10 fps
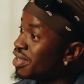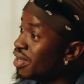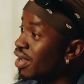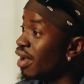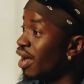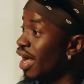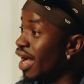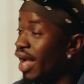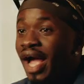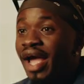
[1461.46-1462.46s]
and I'm like,
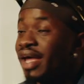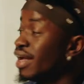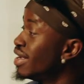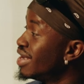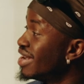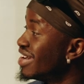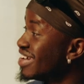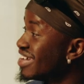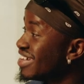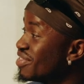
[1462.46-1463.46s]
hi,
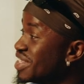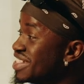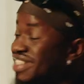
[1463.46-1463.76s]
what's